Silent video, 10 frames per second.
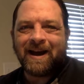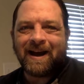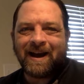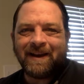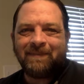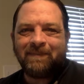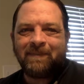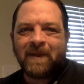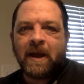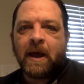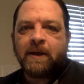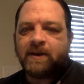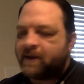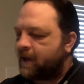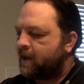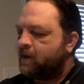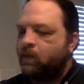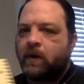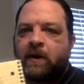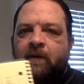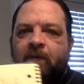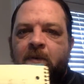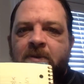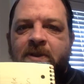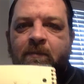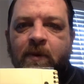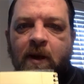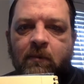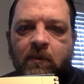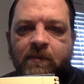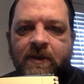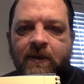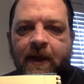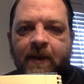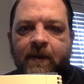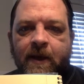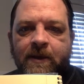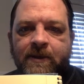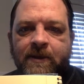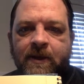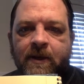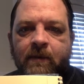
Hi. Today we're going to focus on problems like this.